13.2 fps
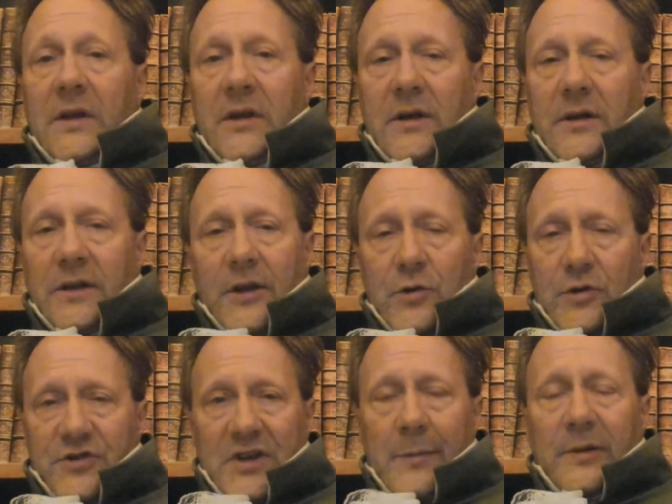Another
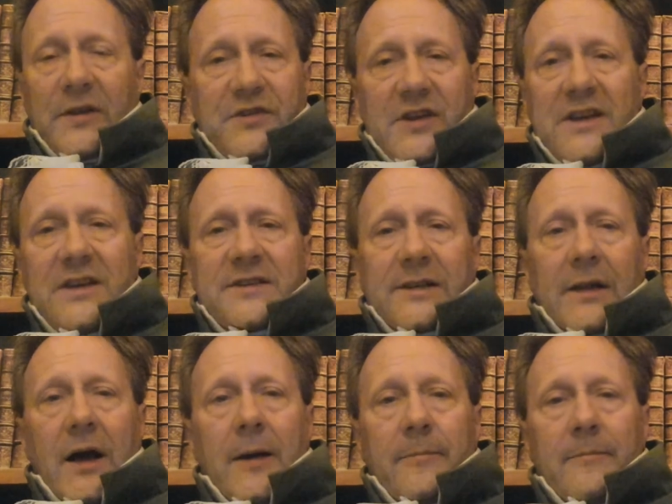example is
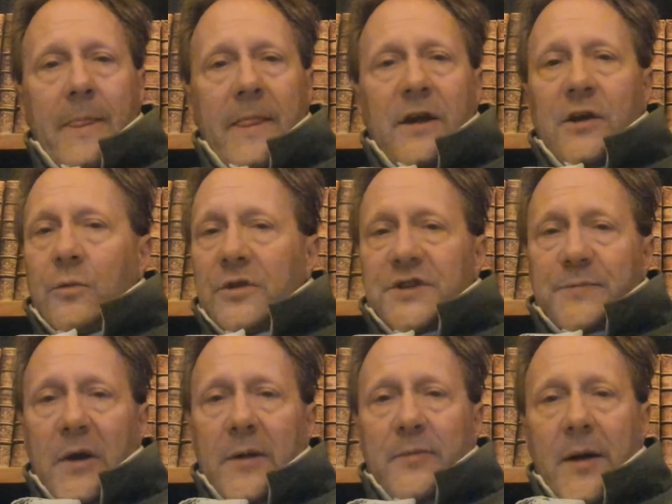Islam, which
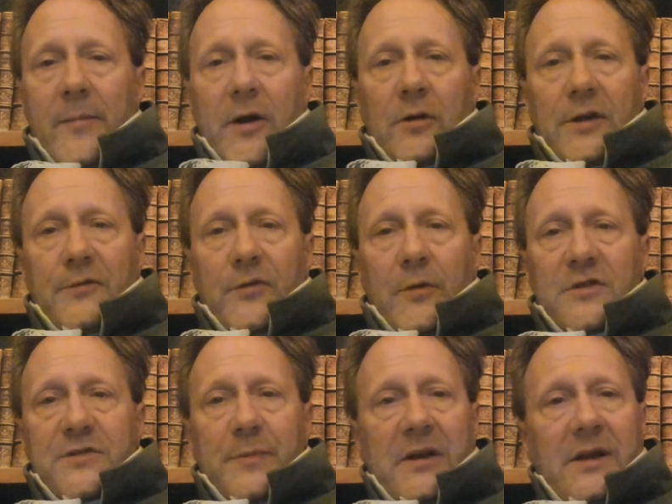spread primarily from
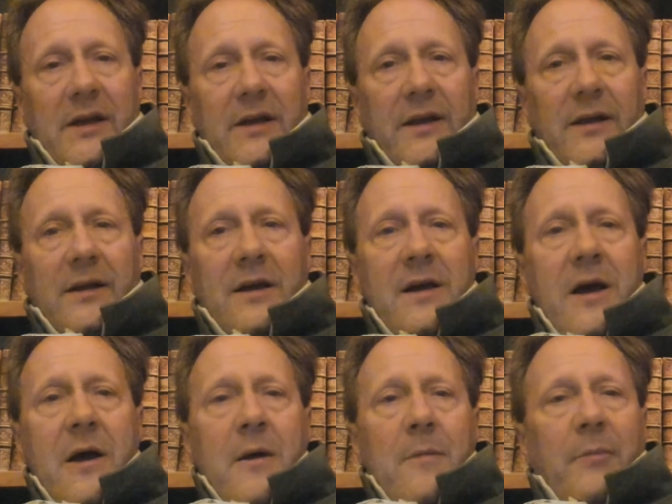its beginning
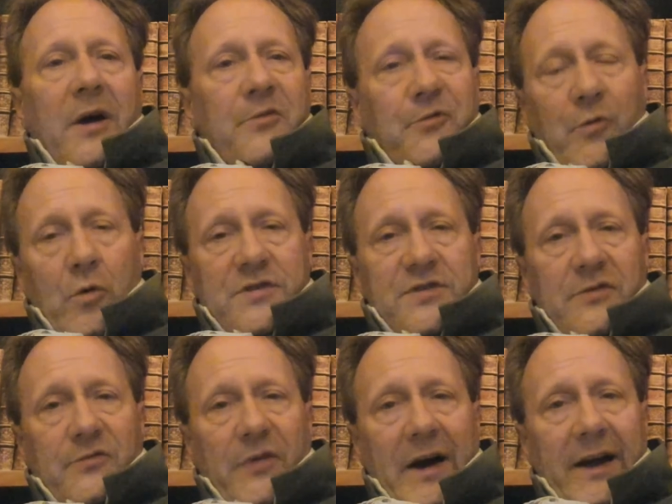by force and
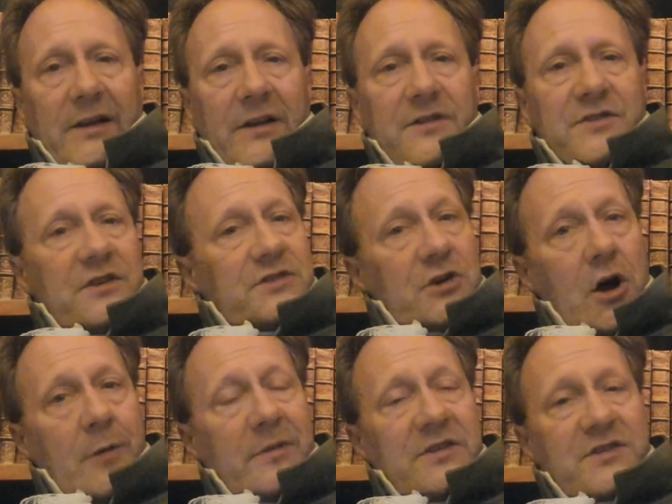violence, its
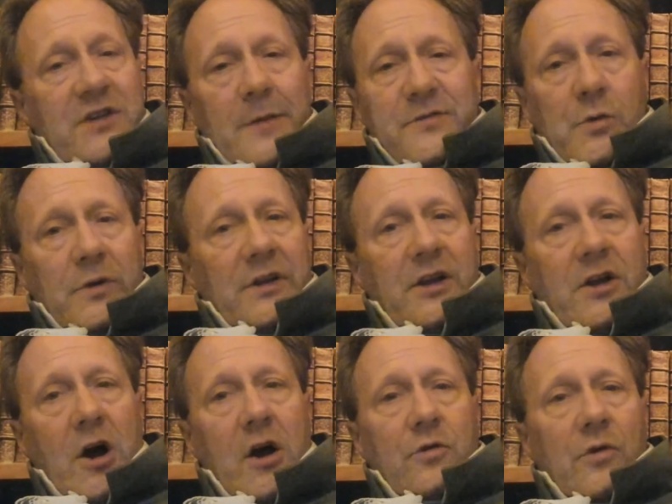armies subsequently
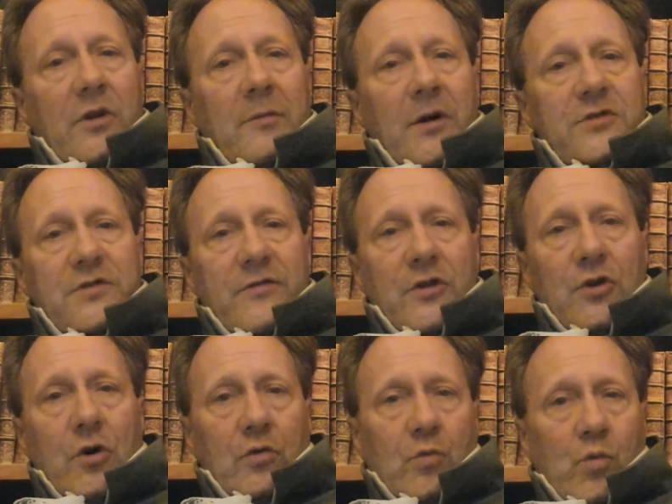conquering much of the
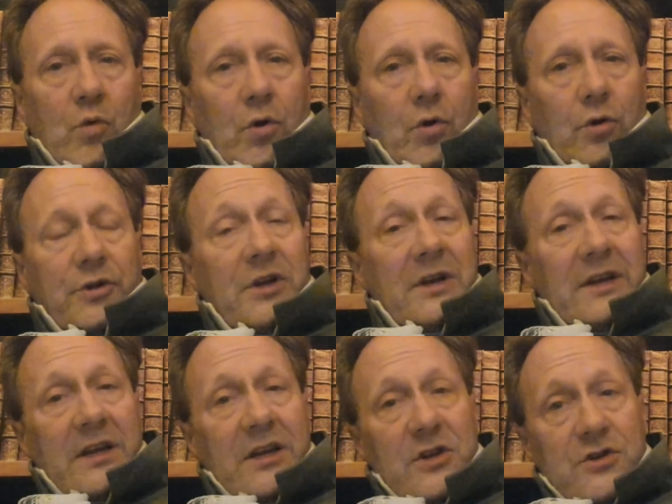known world,
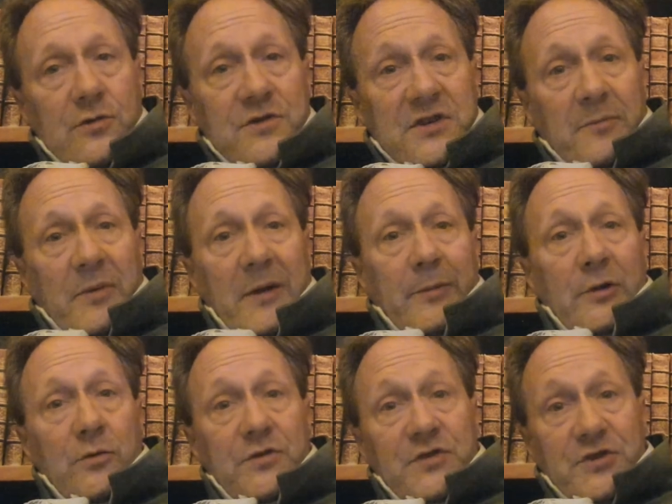inducing people
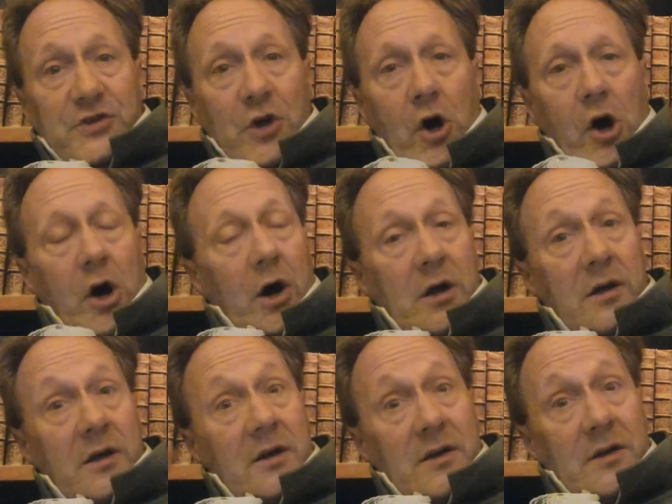who saw
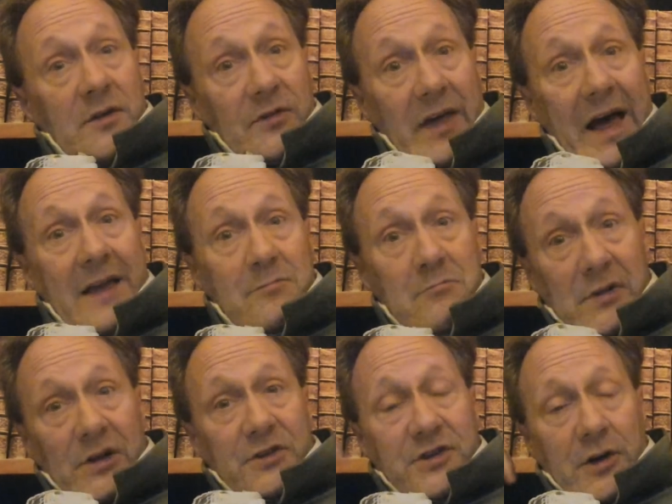that
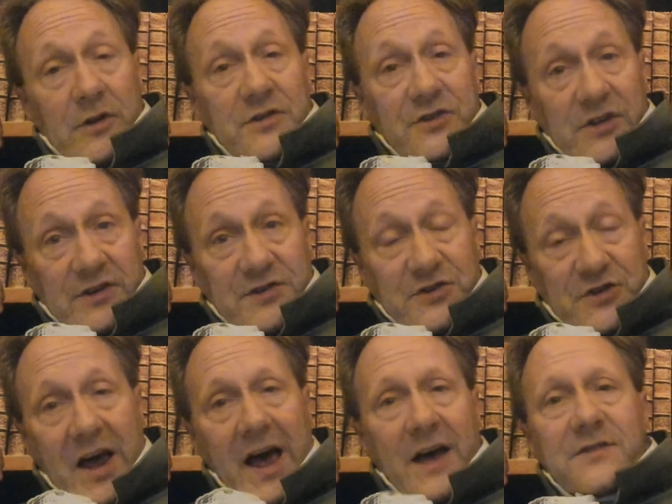military
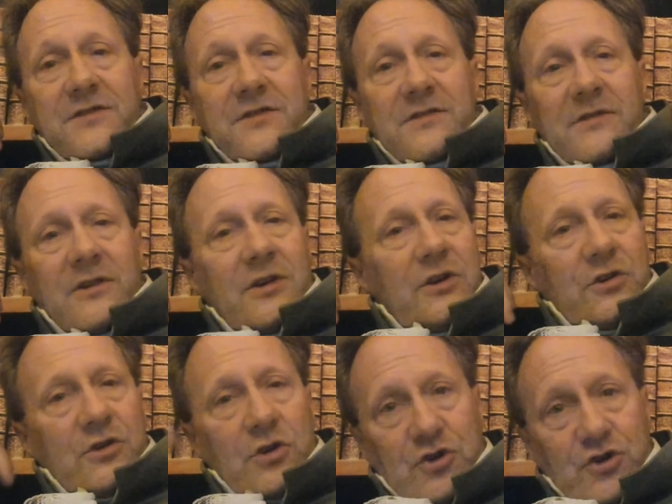success
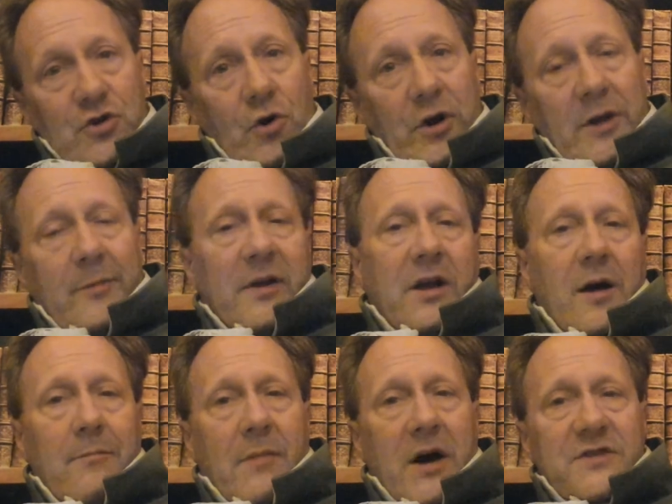to join and
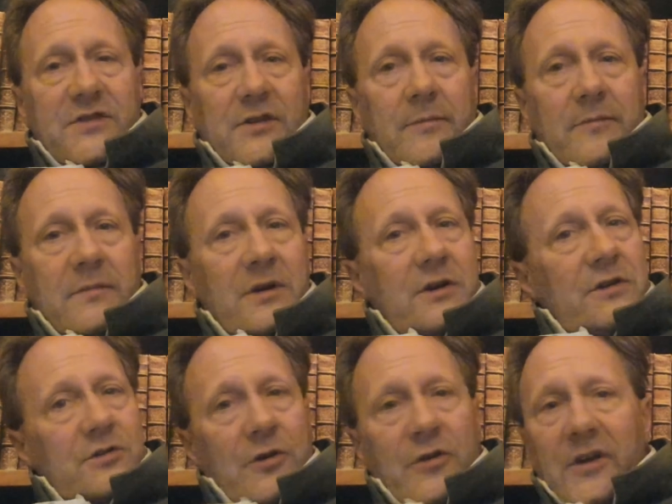become Muslim,
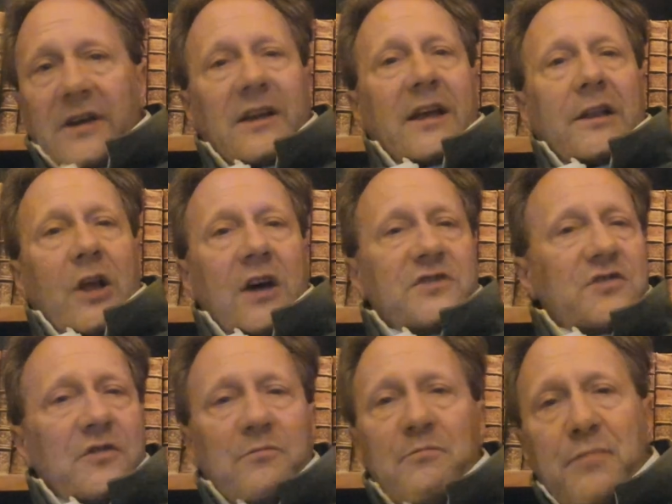so they could get lots
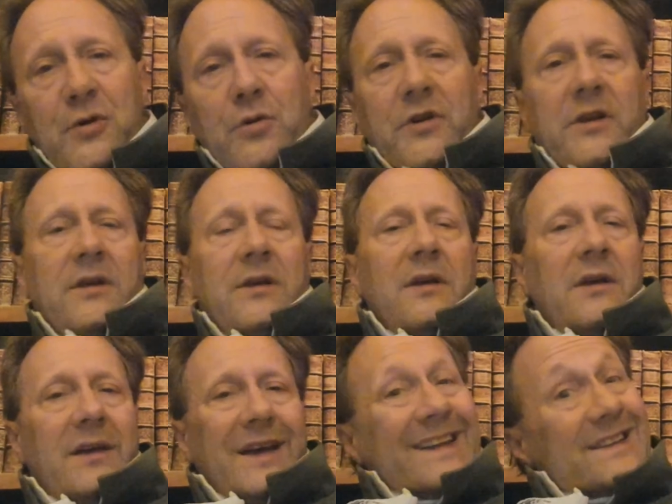of booty
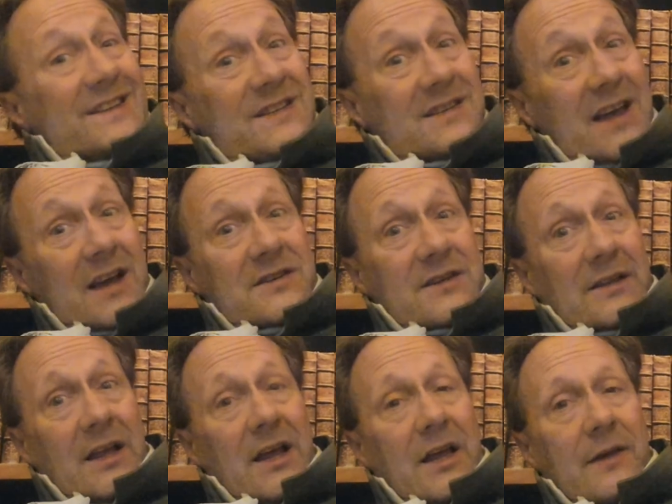and sex
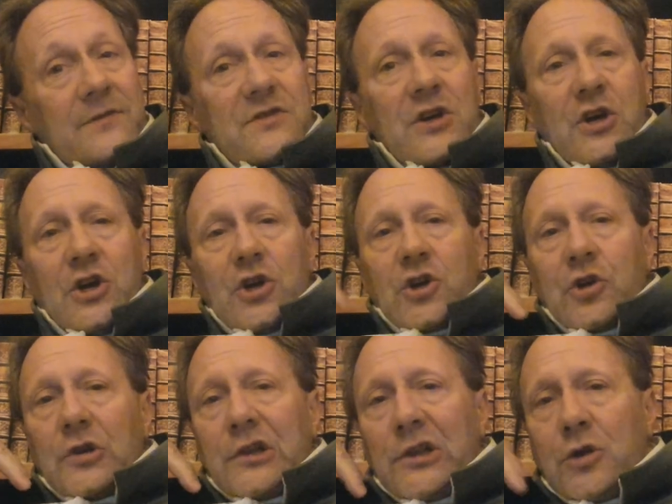slaves,
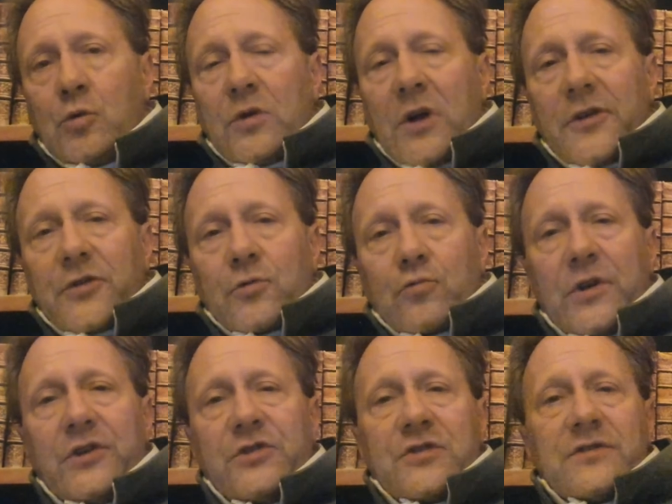could loot other
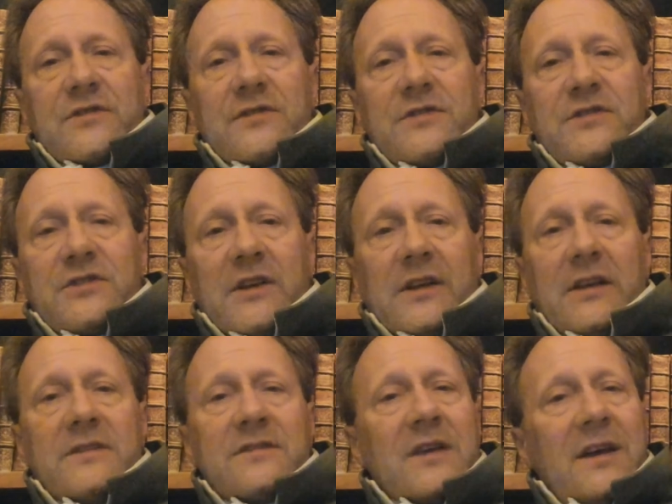regions and
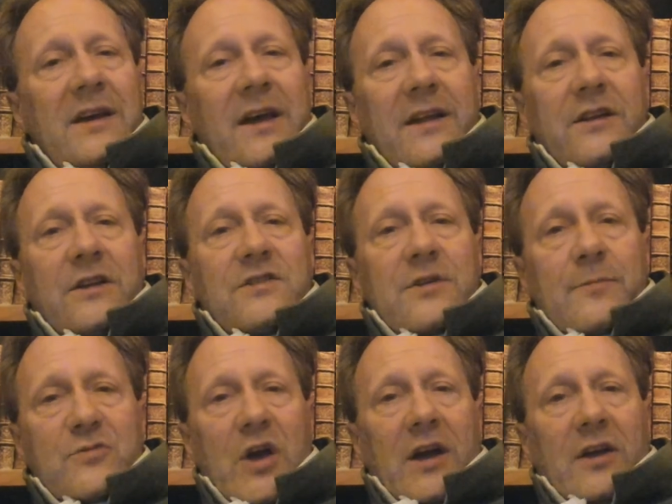cities, and could
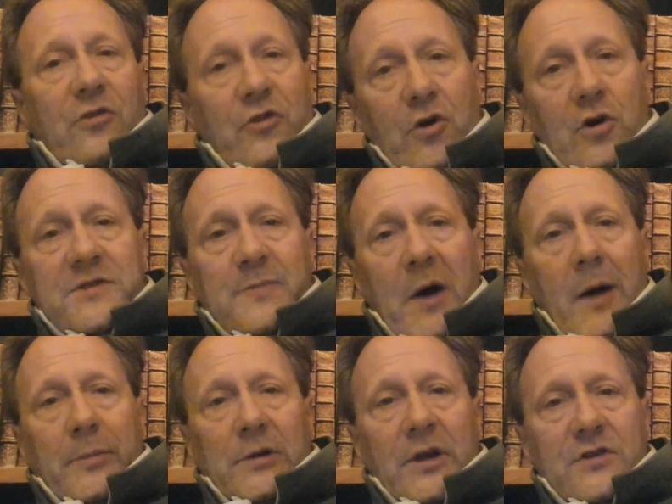subject those
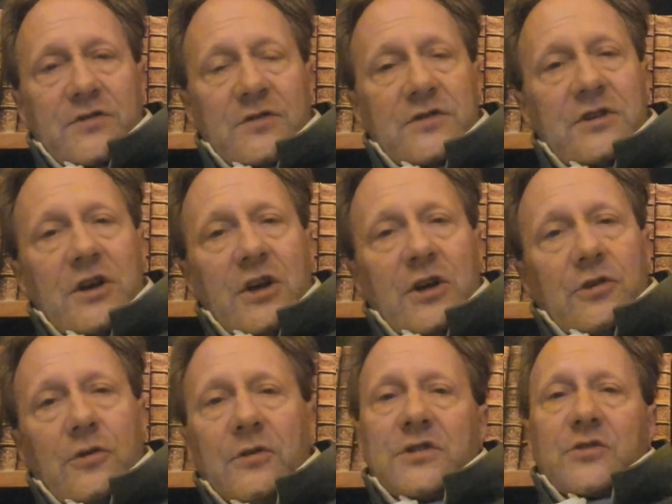populations
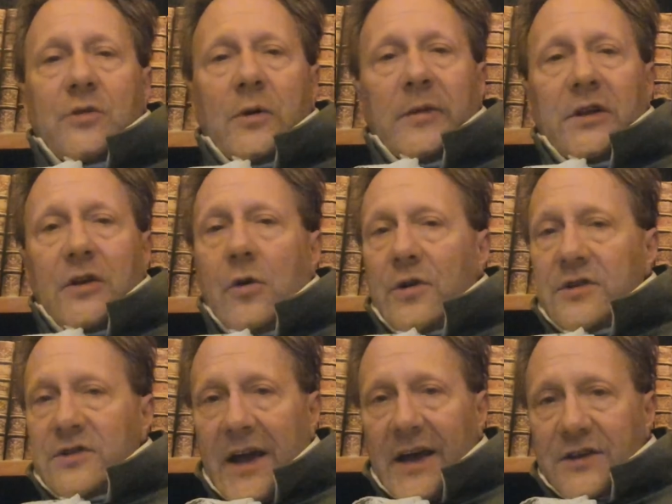to discriminatory
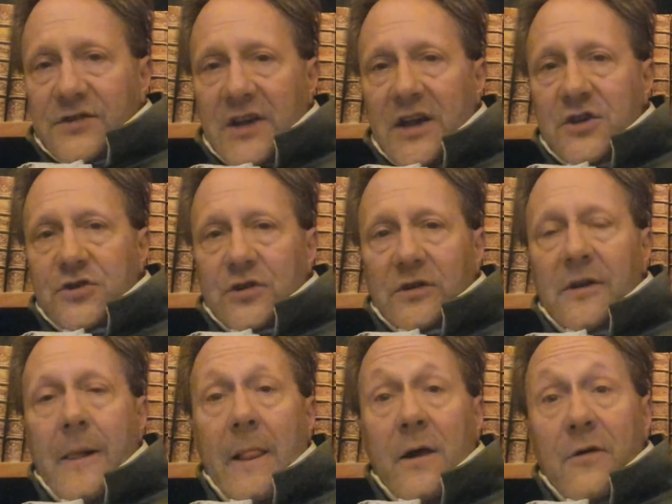taxation
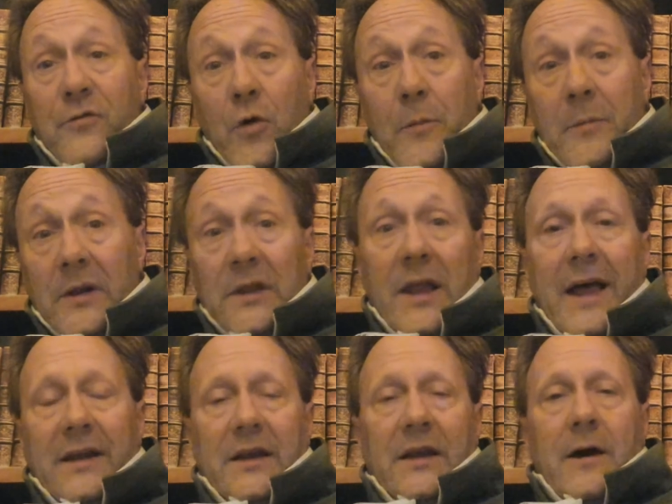for
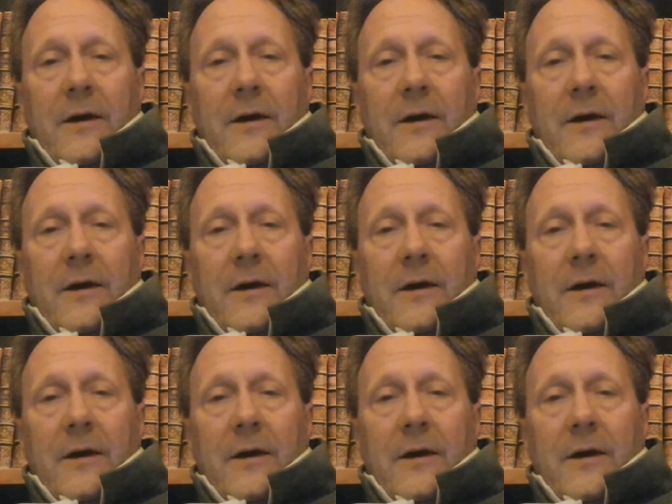millennia.